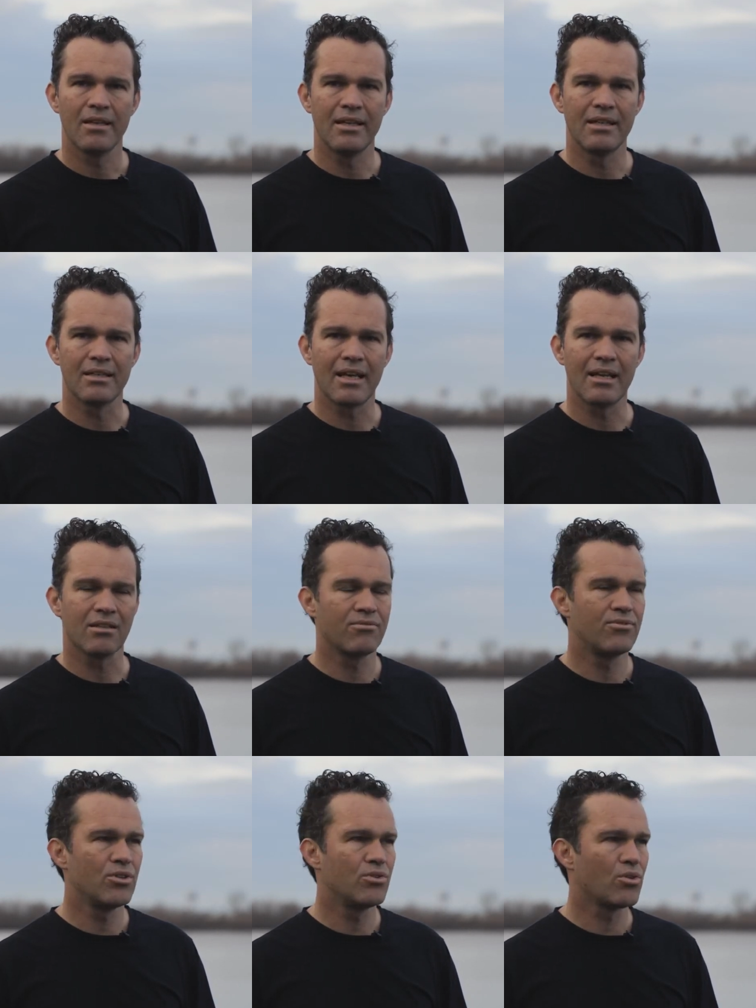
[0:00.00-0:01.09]
in getting the
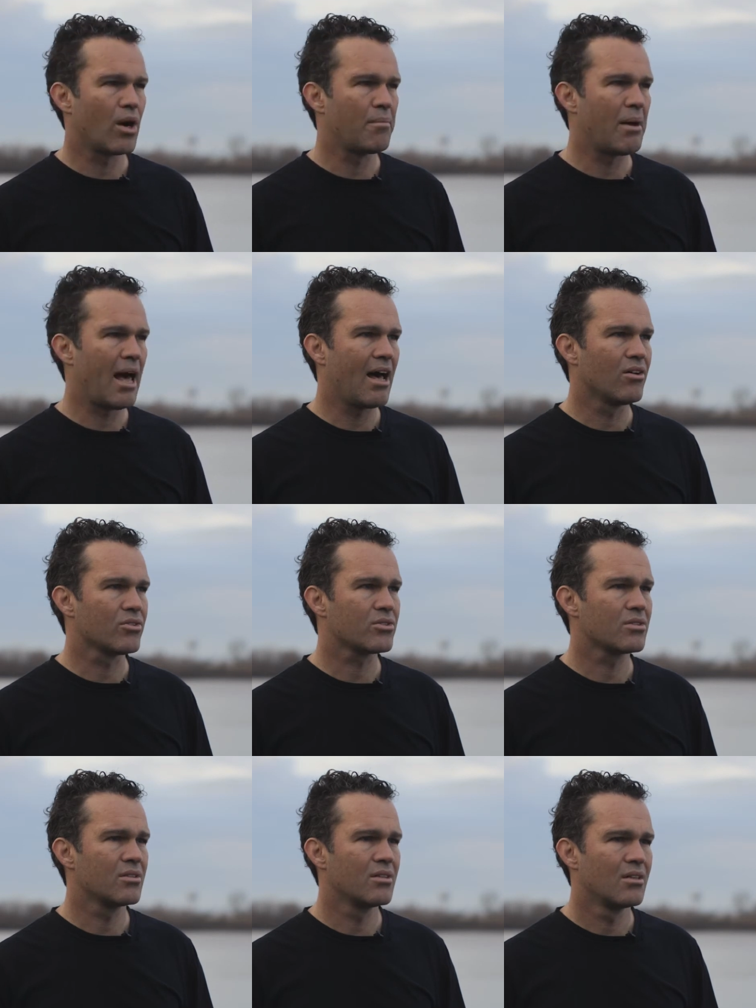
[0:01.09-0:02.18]
food to our
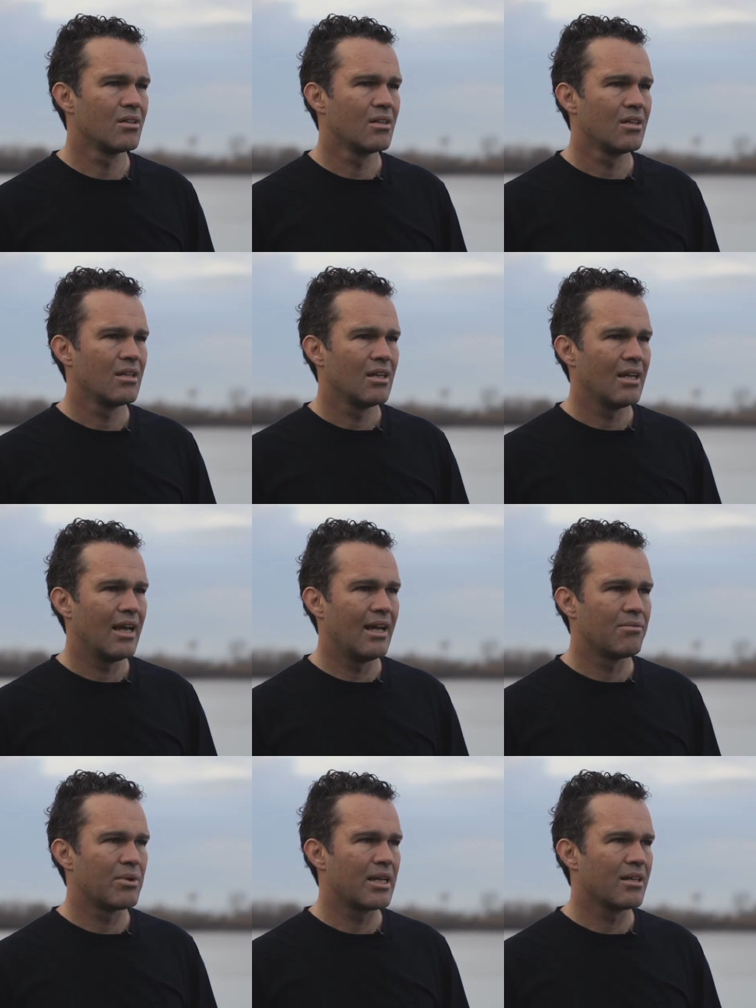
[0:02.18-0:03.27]
mouths.
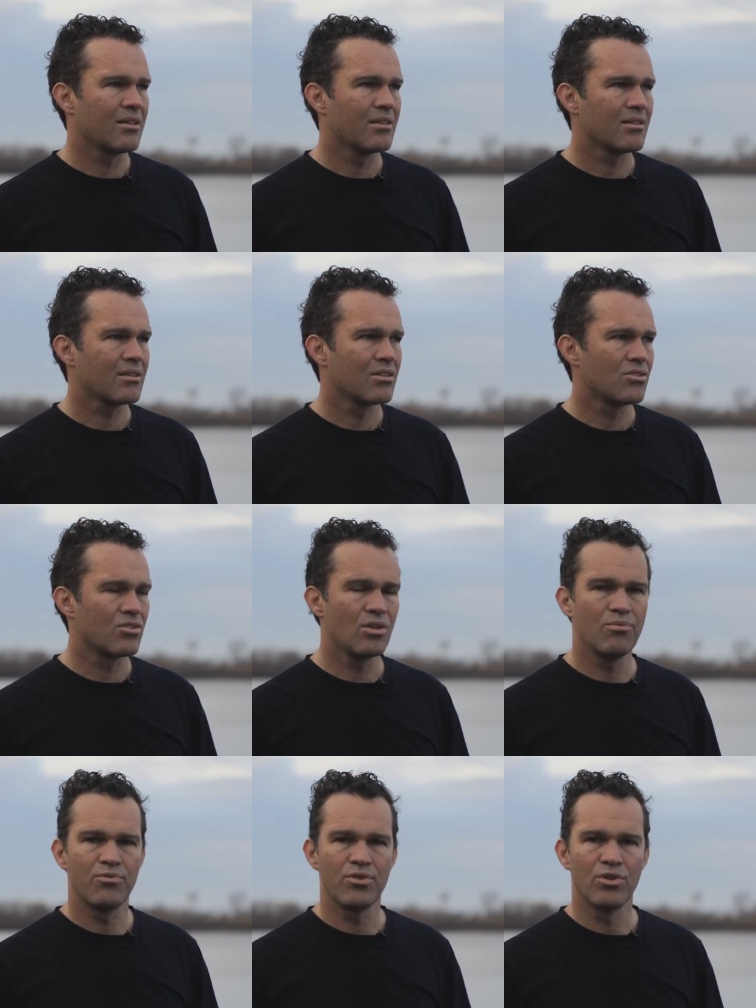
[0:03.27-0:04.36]
And we
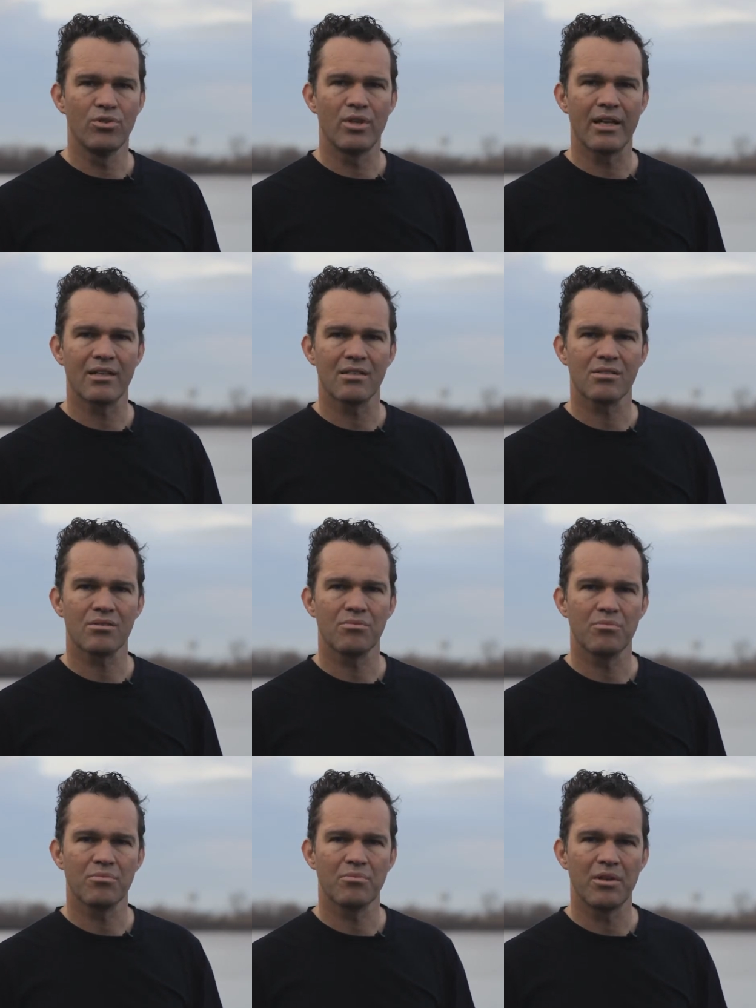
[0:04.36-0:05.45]
consume food that has
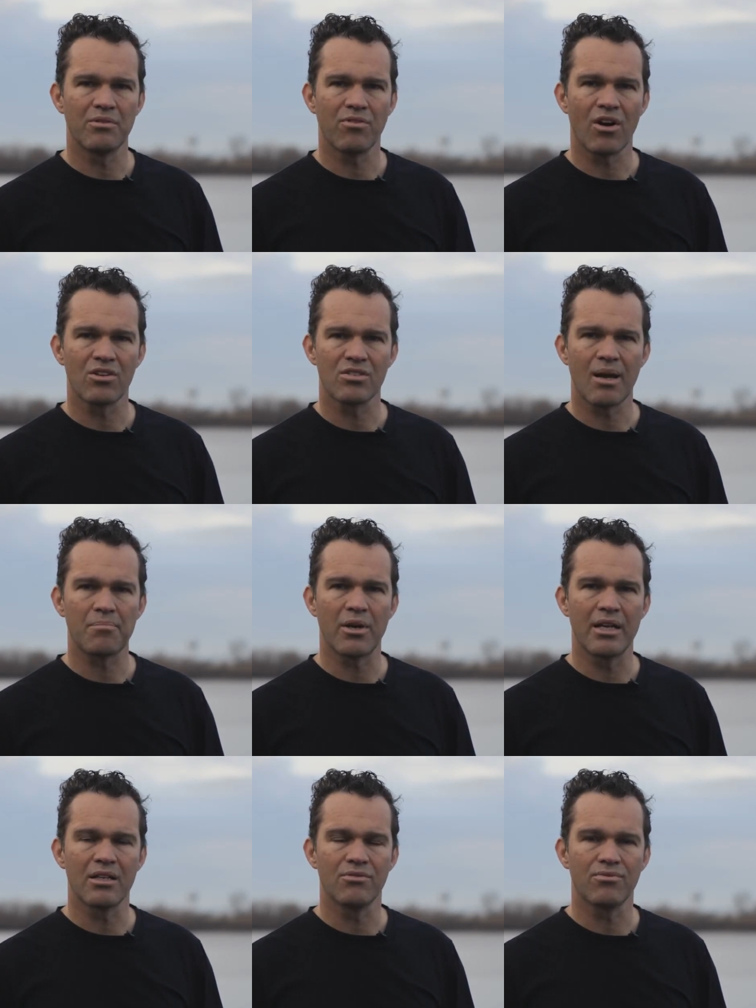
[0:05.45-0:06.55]
been far
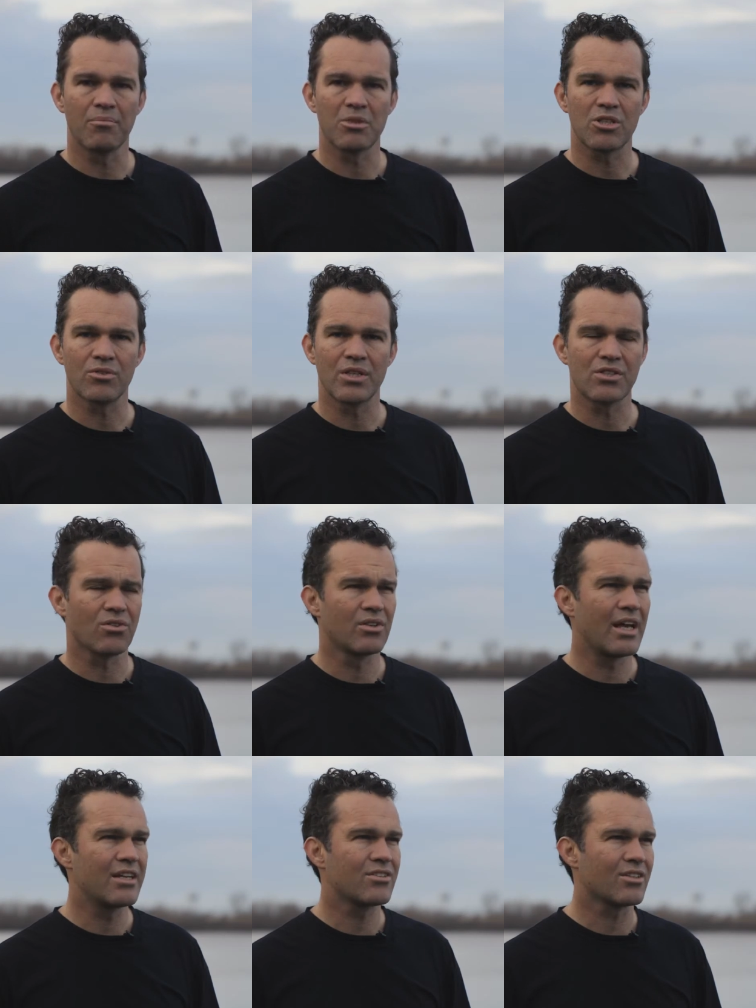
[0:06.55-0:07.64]
separated from its original
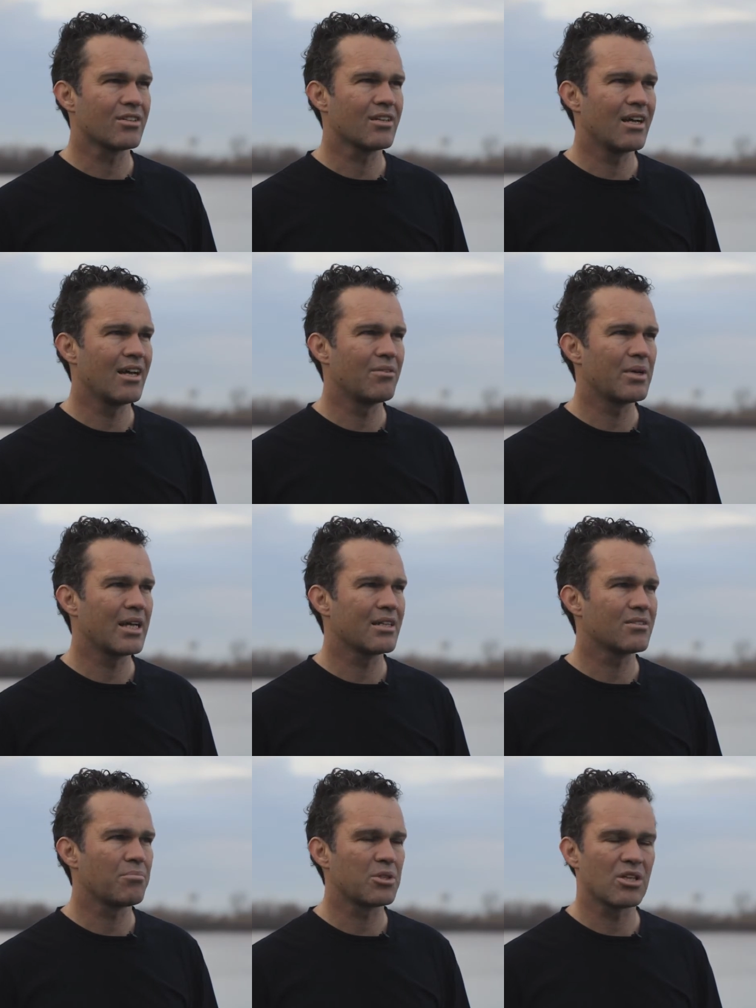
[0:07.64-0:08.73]
nature. And we
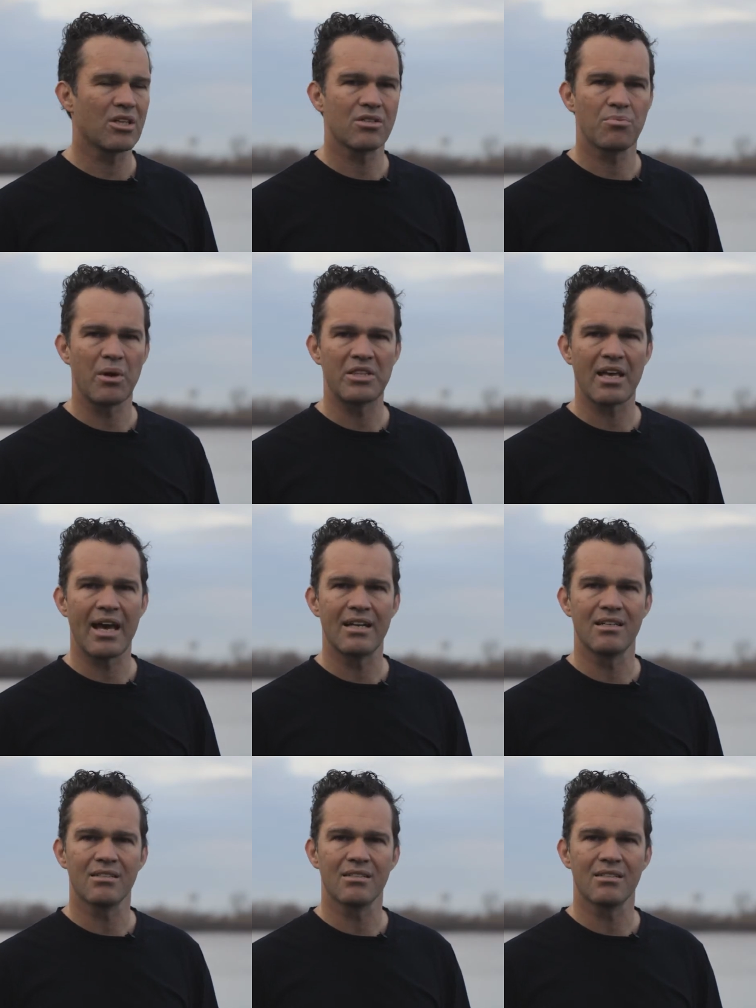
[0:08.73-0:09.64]
get to participate in that